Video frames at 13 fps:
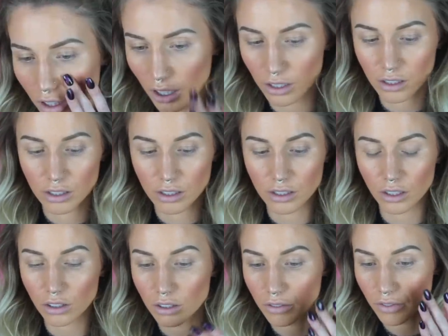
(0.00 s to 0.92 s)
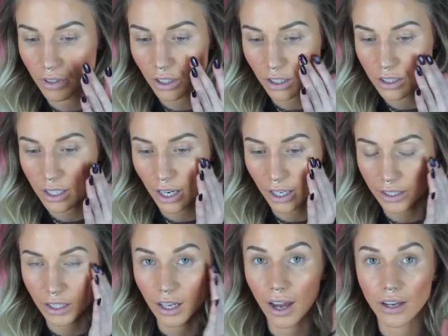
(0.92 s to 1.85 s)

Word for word: and still very tacky.